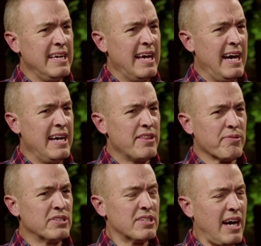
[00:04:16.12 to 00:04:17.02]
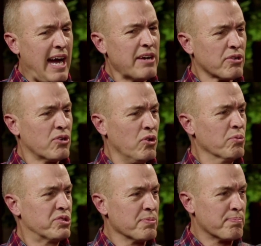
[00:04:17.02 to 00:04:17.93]
uh, their entire goal
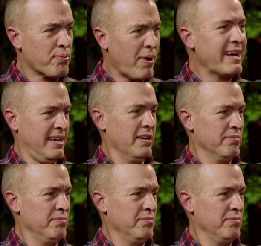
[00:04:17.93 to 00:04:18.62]
was to break him